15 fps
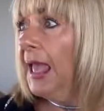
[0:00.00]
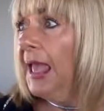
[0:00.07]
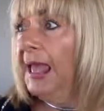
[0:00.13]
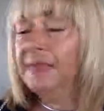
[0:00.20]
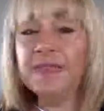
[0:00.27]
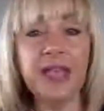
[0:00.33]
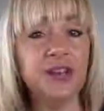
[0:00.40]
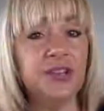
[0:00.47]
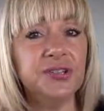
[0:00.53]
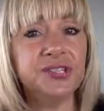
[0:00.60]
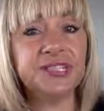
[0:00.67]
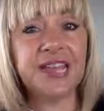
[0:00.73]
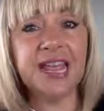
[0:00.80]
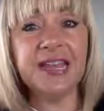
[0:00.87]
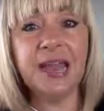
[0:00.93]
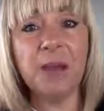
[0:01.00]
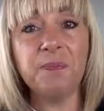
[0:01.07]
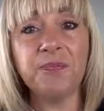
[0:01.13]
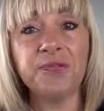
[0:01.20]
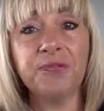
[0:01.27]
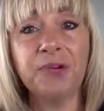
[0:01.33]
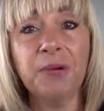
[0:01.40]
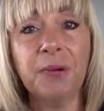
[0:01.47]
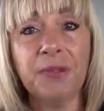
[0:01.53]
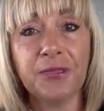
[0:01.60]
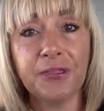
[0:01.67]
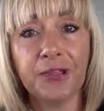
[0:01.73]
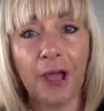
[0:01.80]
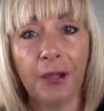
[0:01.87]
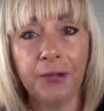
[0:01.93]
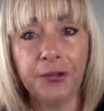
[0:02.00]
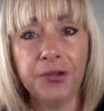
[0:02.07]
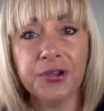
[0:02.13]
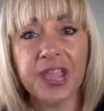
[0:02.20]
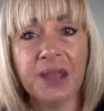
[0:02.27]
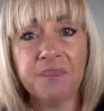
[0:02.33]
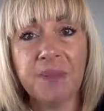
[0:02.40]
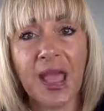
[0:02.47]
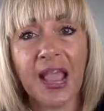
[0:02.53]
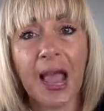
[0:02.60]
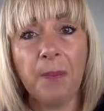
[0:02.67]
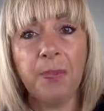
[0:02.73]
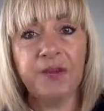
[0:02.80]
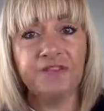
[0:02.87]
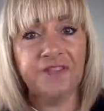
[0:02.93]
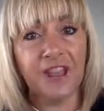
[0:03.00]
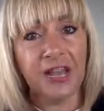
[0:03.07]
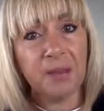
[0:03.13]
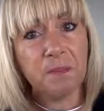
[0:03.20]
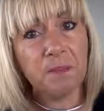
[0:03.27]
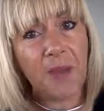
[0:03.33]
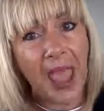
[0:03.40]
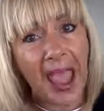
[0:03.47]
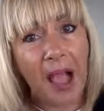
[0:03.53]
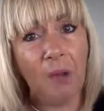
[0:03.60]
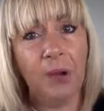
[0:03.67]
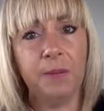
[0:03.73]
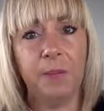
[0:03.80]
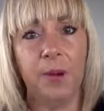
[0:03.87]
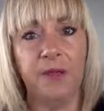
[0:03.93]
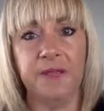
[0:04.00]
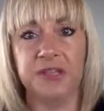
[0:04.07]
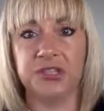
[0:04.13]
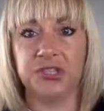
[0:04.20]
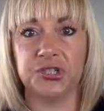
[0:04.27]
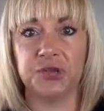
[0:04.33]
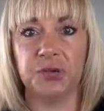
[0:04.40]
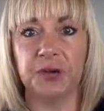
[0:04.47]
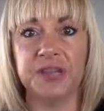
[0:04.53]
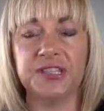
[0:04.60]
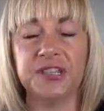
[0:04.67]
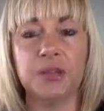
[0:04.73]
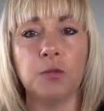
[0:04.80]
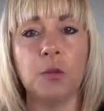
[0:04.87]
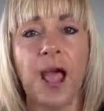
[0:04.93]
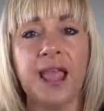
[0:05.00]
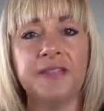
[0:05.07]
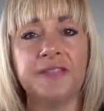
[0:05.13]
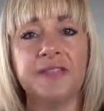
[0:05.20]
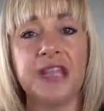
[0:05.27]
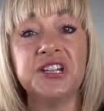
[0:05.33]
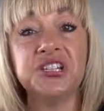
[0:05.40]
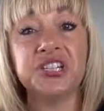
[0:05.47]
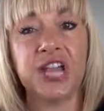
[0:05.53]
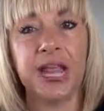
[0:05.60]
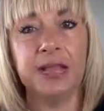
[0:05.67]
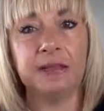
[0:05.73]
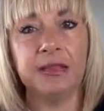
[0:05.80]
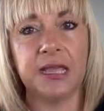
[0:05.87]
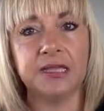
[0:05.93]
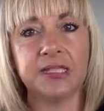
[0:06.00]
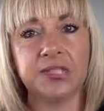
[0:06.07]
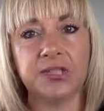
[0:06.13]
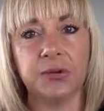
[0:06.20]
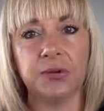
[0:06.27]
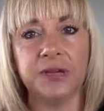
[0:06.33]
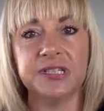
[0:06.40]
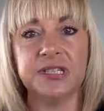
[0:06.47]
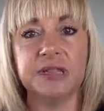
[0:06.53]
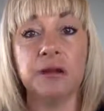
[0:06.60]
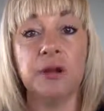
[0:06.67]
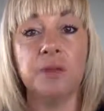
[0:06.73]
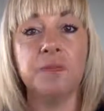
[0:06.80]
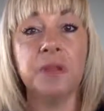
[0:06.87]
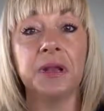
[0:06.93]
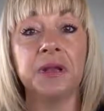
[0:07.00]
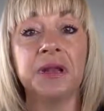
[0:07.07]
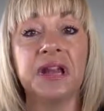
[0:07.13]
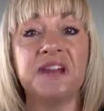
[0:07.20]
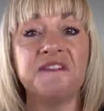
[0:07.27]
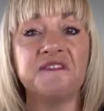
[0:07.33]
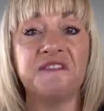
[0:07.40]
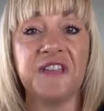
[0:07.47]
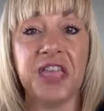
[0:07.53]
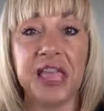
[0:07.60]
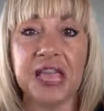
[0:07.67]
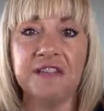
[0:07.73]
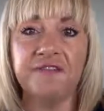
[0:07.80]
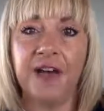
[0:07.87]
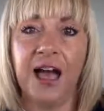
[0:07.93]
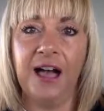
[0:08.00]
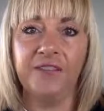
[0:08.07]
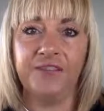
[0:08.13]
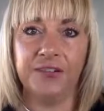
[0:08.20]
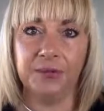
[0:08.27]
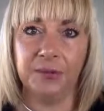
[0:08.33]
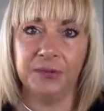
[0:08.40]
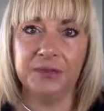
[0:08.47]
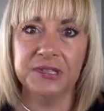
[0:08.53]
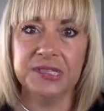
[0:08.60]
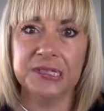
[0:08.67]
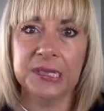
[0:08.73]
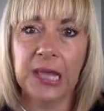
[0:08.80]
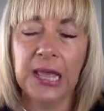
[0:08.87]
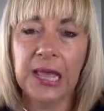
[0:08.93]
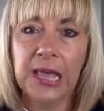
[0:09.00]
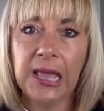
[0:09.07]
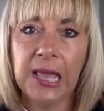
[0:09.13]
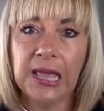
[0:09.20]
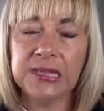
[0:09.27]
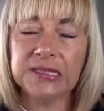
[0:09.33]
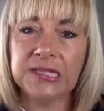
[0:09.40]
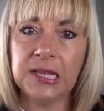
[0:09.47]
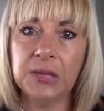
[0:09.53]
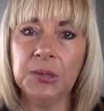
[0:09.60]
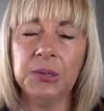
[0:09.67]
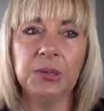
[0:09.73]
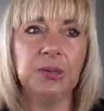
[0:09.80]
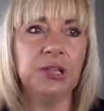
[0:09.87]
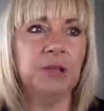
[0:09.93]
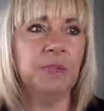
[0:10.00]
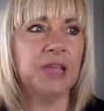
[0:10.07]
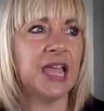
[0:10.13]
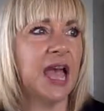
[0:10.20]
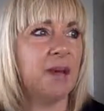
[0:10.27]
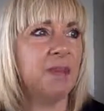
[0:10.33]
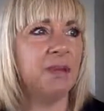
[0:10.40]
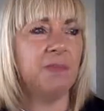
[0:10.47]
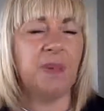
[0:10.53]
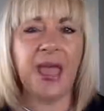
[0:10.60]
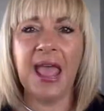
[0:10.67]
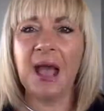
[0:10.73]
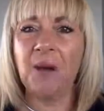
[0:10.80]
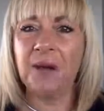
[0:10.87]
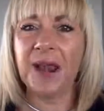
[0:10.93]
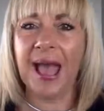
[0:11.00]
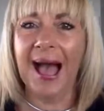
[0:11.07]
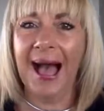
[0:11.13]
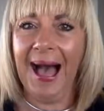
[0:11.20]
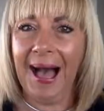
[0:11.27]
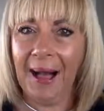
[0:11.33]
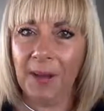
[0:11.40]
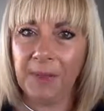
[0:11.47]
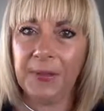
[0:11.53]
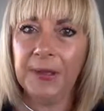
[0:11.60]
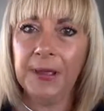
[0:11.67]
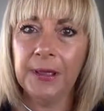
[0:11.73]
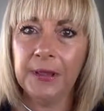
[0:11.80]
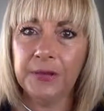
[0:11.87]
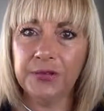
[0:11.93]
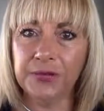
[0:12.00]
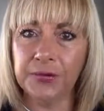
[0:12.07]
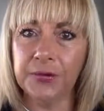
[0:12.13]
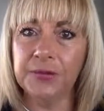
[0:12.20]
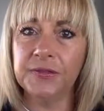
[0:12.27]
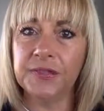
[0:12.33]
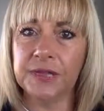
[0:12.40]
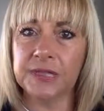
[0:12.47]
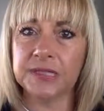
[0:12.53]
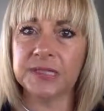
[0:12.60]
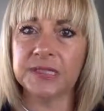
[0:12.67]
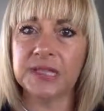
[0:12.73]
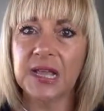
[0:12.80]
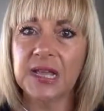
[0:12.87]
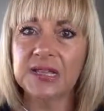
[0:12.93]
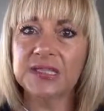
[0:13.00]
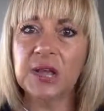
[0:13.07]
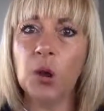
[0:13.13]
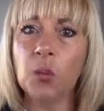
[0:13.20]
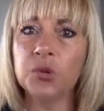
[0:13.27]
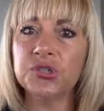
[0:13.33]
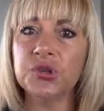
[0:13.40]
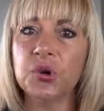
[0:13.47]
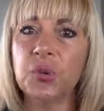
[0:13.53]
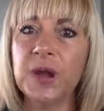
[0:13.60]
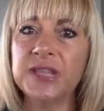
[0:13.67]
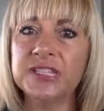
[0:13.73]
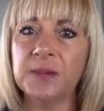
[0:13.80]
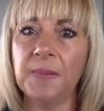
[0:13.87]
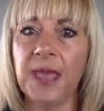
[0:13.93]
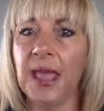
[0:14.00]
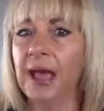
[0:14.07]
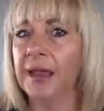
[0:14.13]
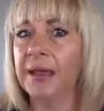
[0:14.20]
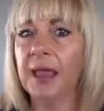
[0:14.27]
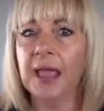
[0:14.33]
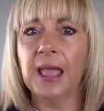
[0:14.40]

And then you stand up through it, though. You get back up and feel empowered by their stories and the way that they shared their stories and their ability to forgive afterwards. And so you become empowered up through this. So it was always about